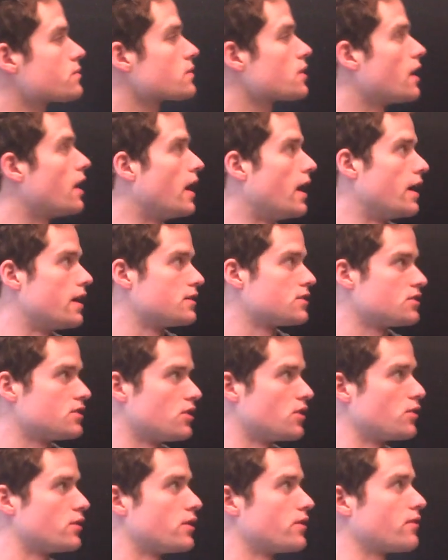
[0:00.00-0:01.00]
Uh,
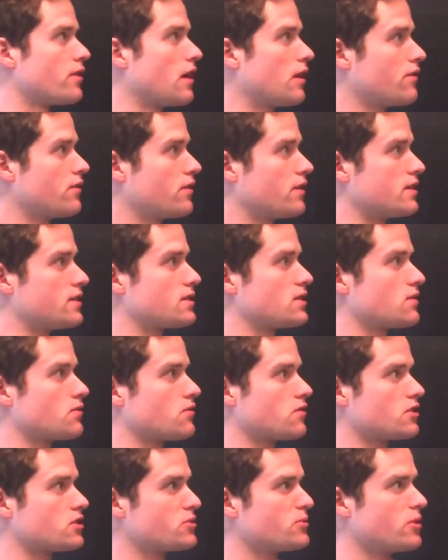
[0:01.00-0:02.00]
so if f is
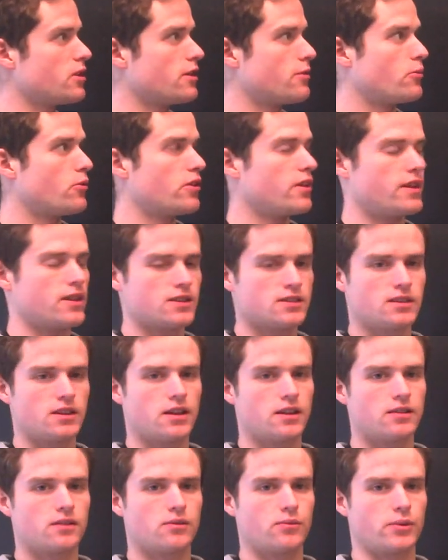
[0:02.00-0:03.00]
differentiable at a point x
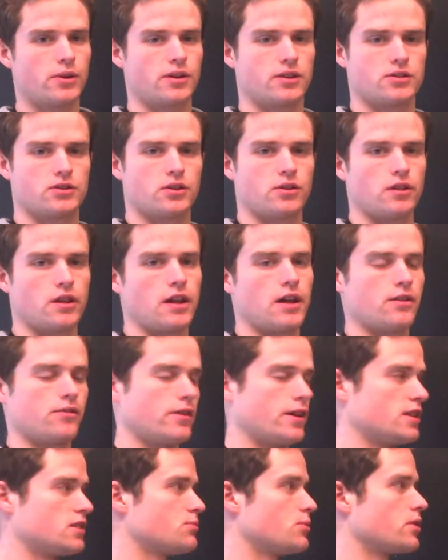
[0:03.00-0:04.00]
naught, we can show that f
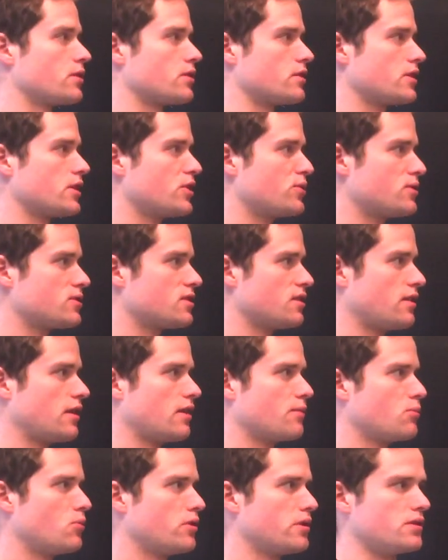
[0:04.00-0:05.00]
has to be continuous at
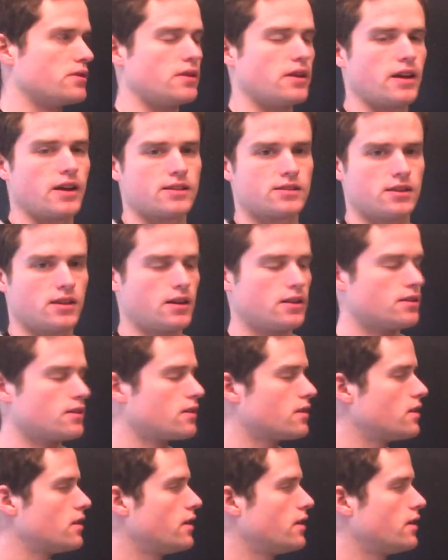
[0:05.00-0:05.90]
that point x naught.